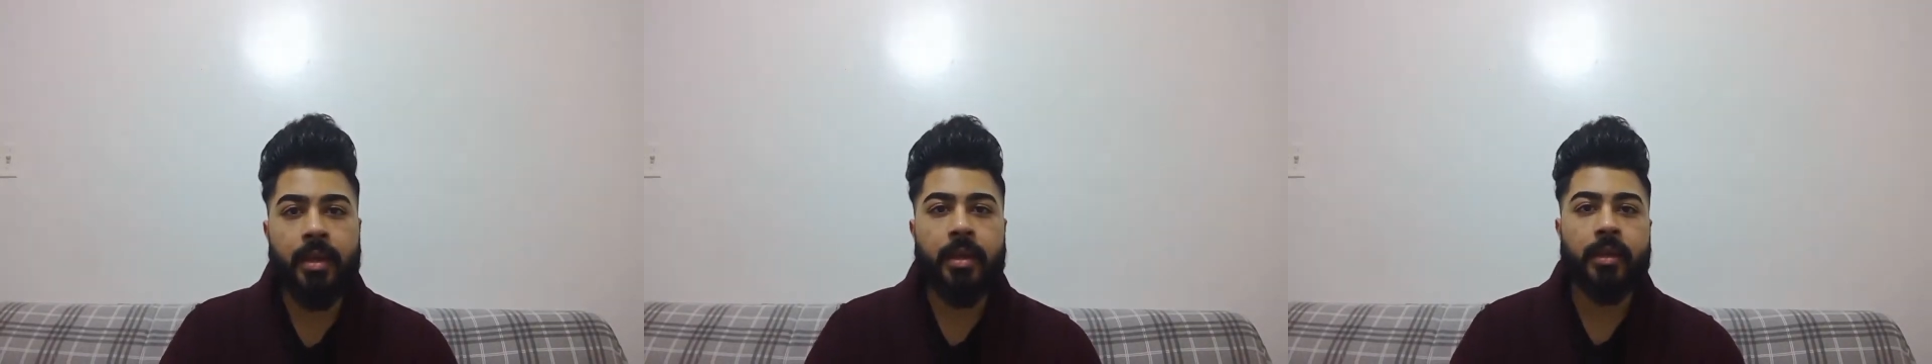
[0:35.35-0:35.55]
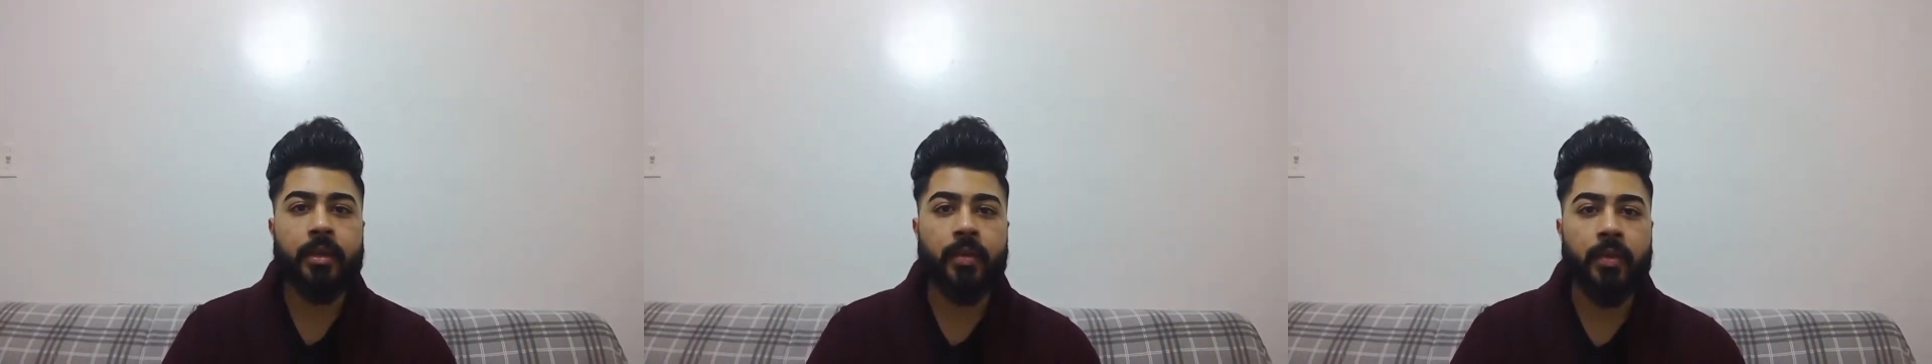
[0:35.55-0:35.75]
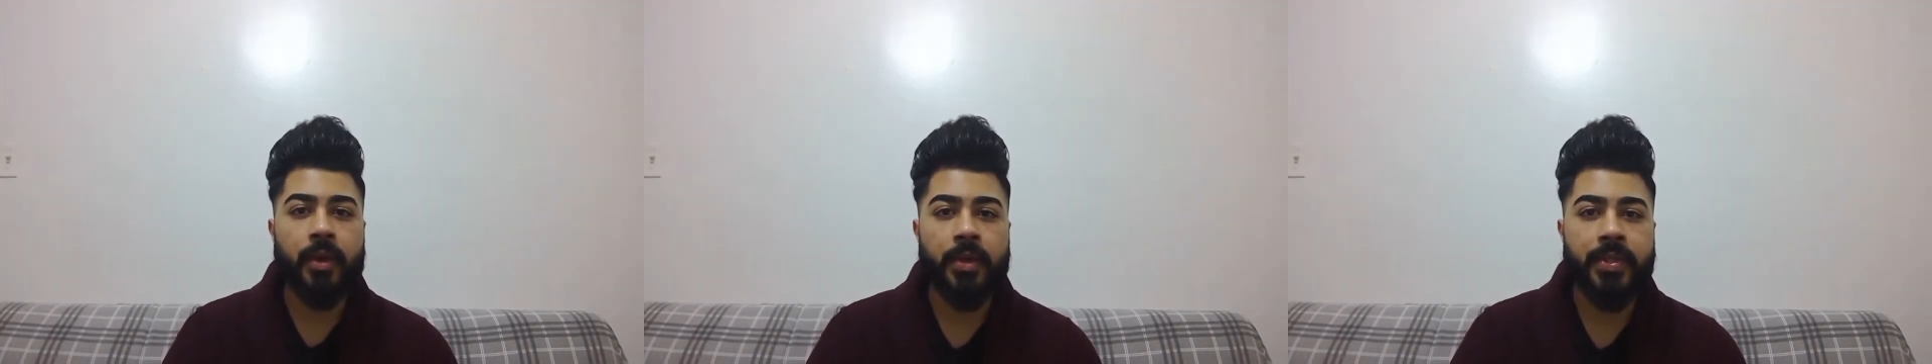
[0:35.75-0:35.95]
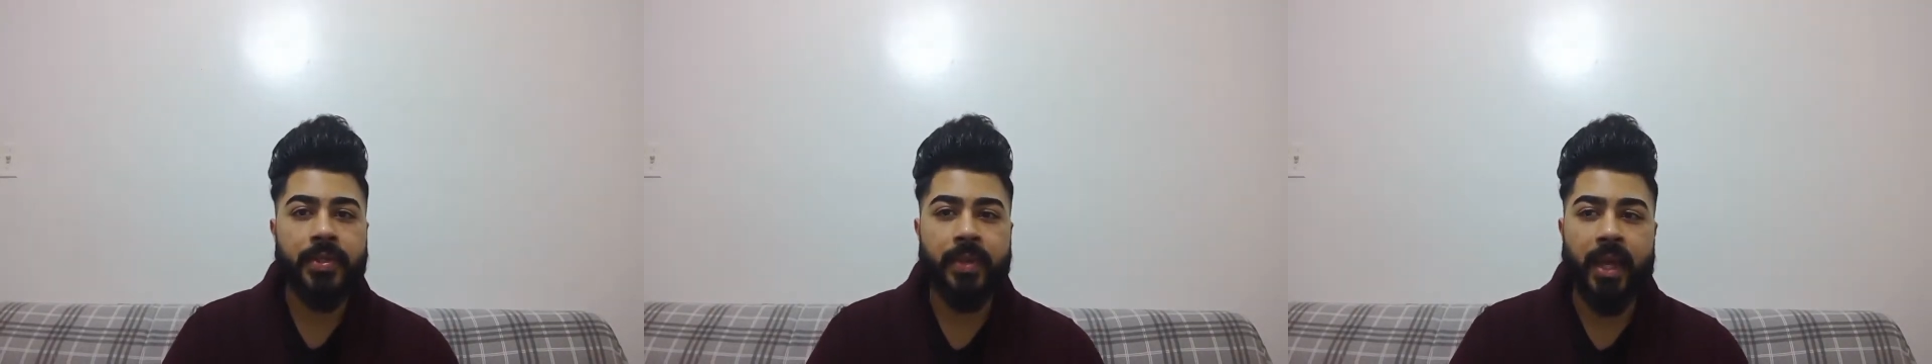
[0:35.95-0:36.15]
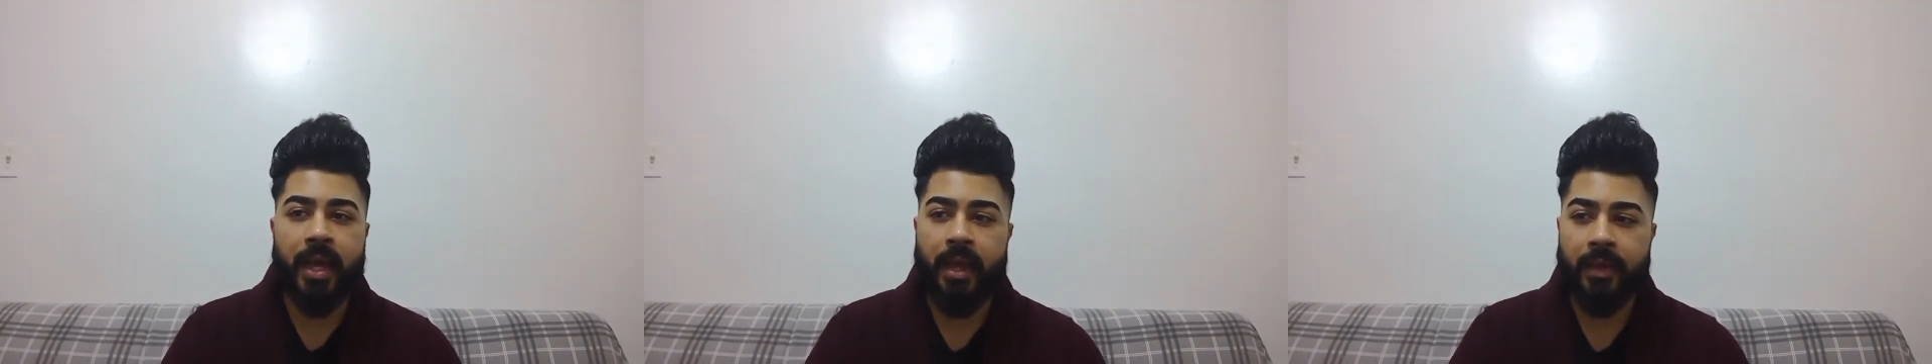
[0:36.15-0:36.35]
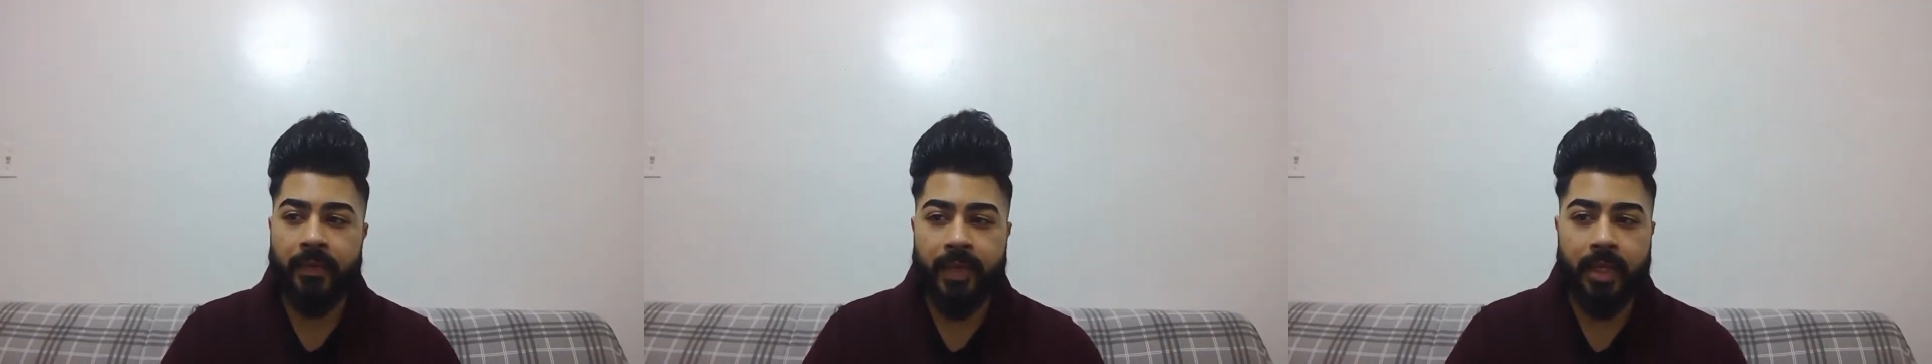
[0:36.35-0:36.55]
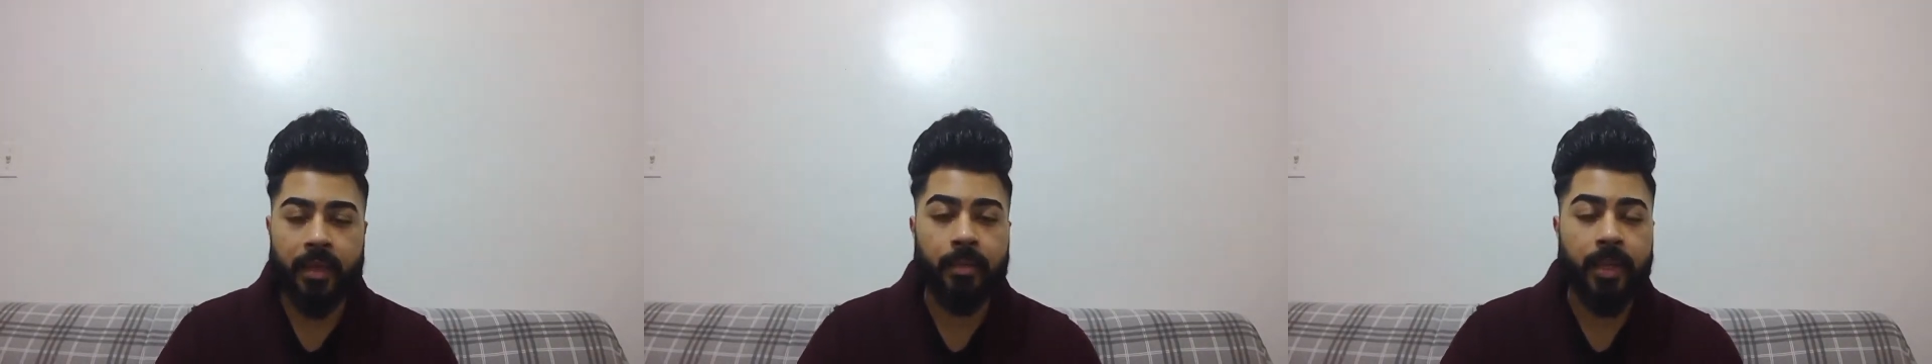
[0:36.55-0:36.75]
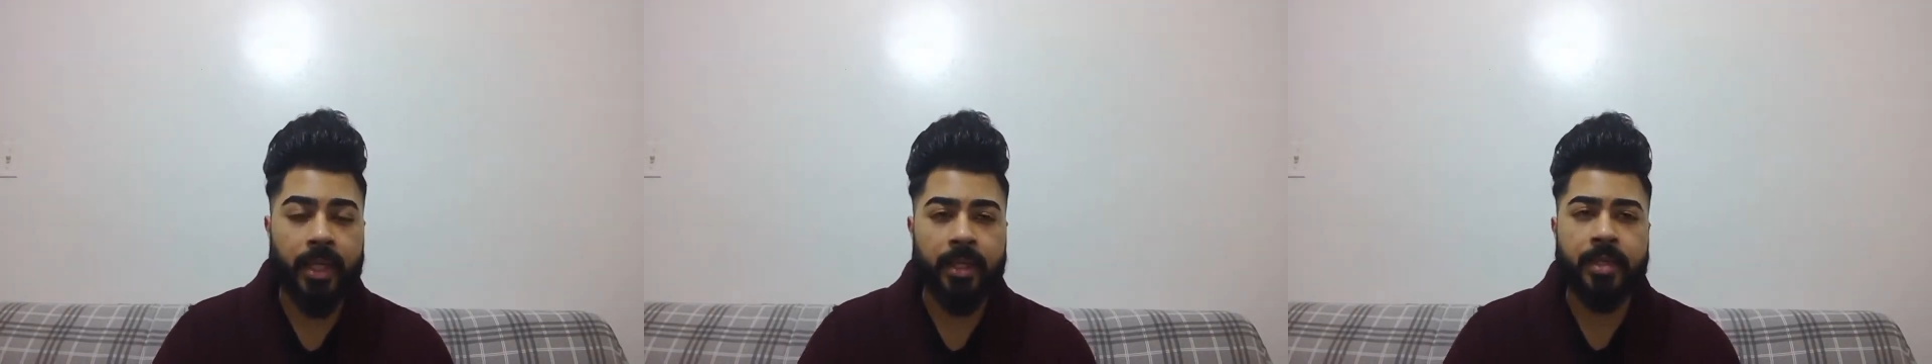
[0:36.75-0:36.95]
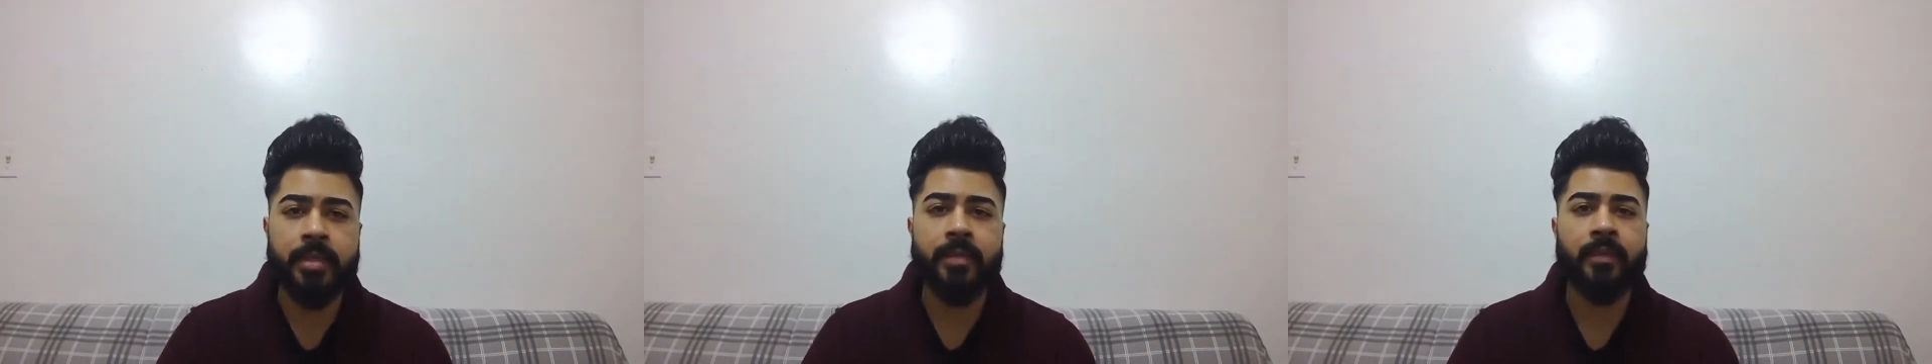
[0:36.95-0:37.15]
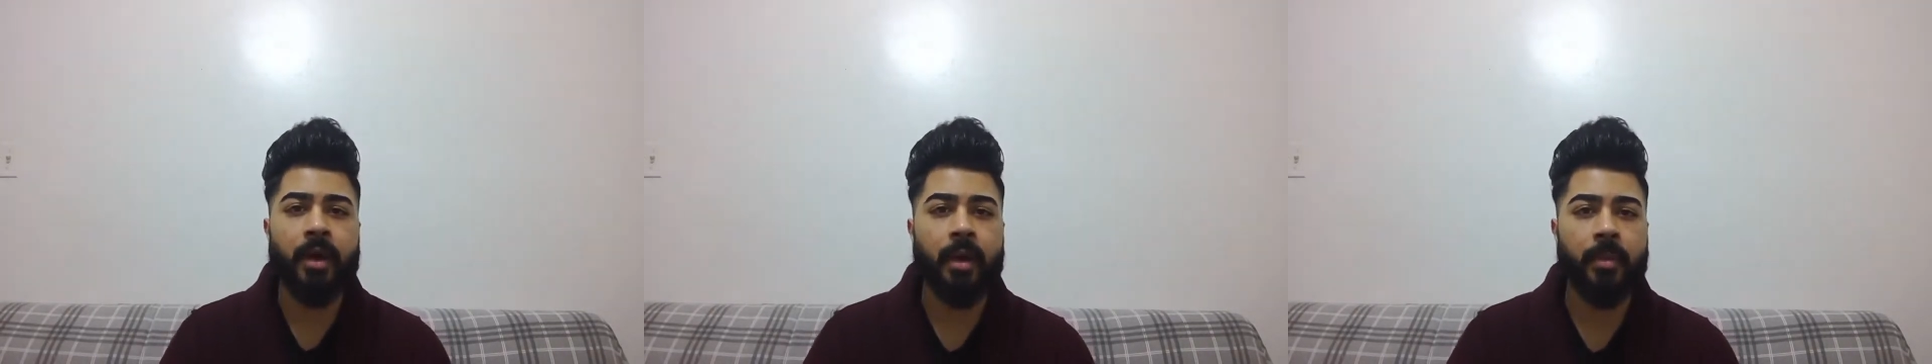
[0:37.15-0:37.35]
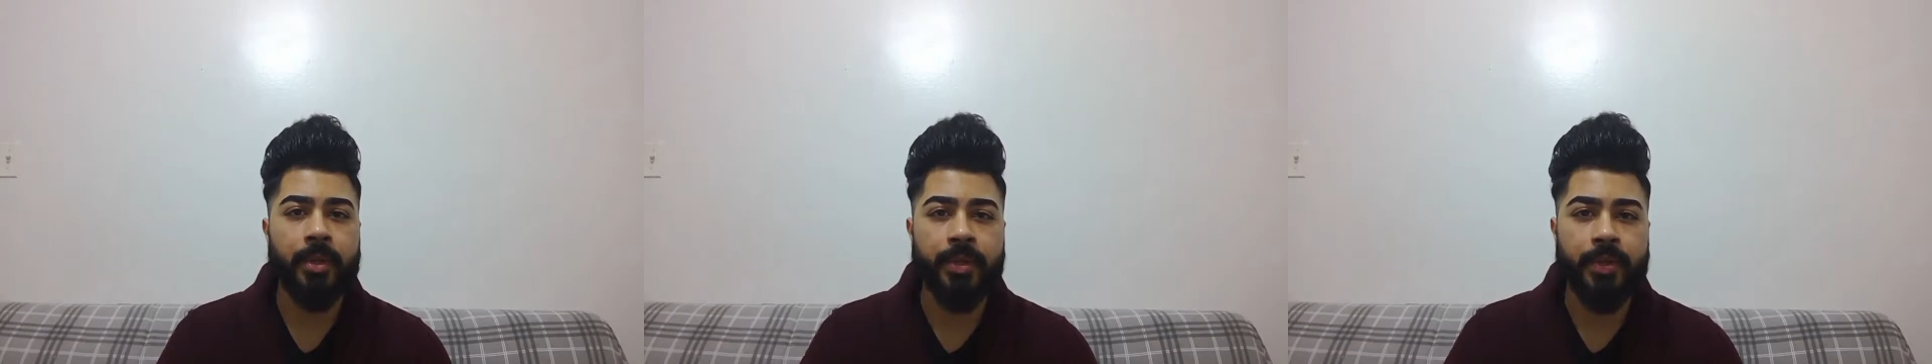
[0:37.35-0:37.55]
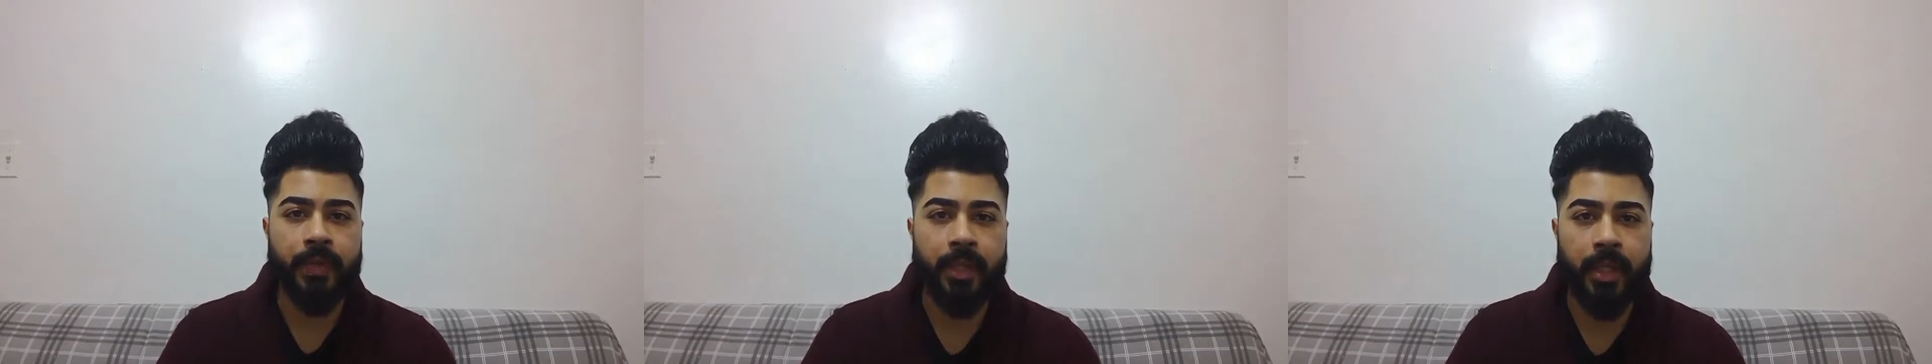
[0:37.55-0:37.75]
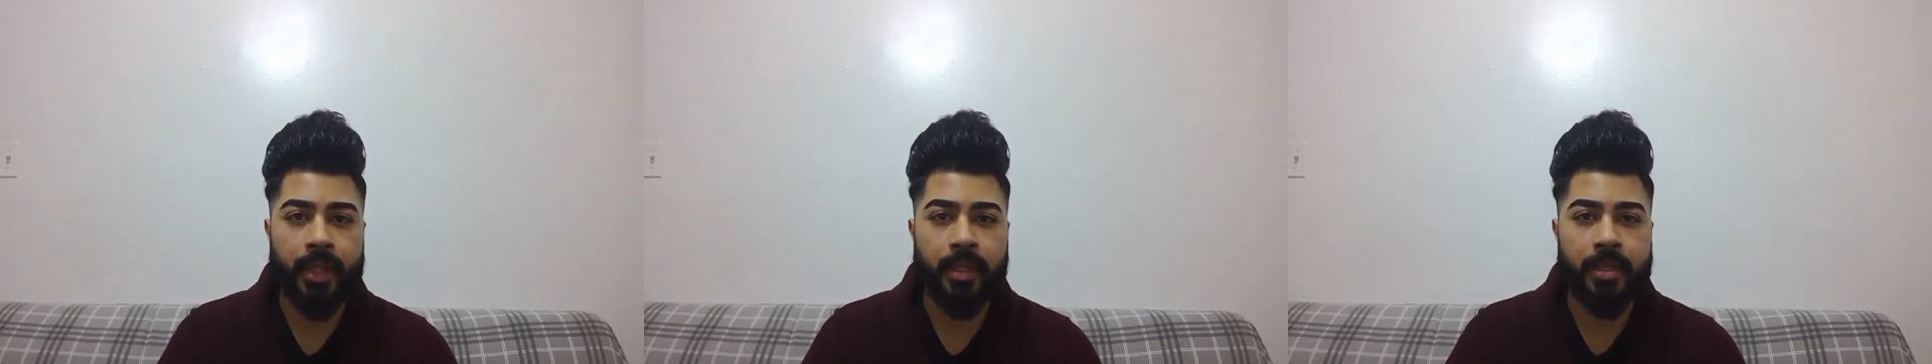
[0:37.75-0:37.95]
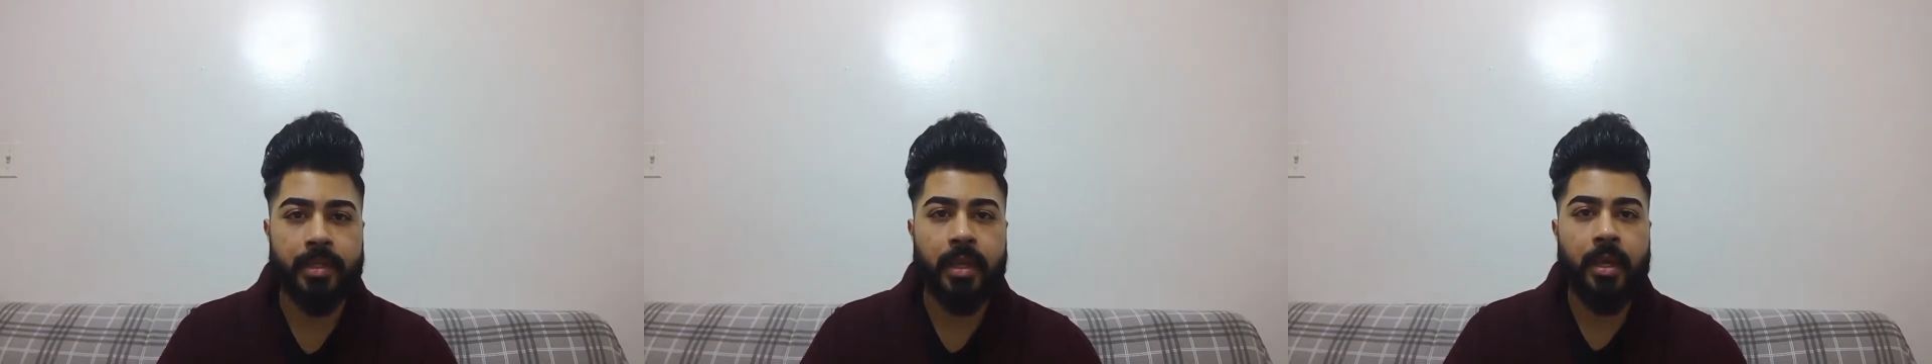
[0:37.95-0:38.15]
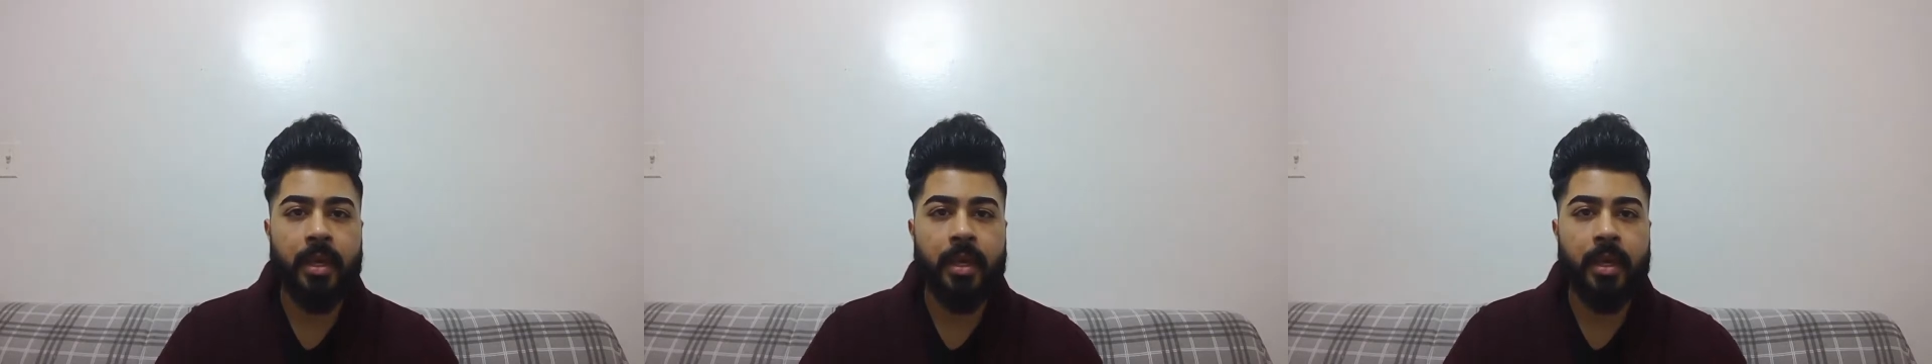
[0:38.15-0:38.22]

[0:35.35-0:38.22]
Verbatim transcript: you also have an abundance of opportunities.